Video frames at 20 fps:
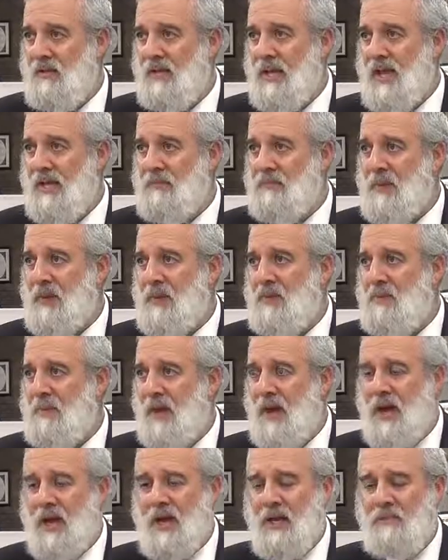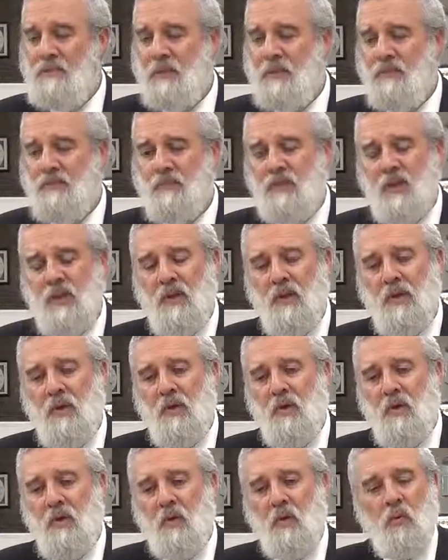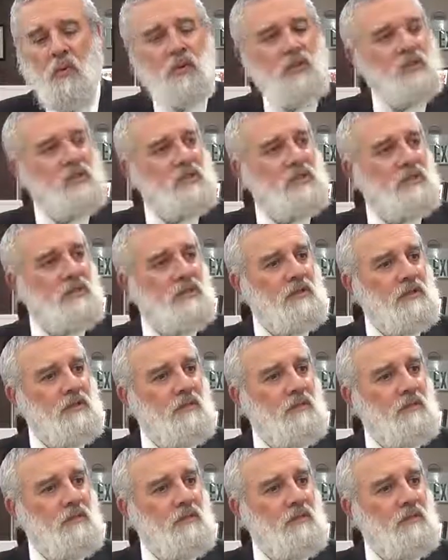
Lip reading: That big pipe was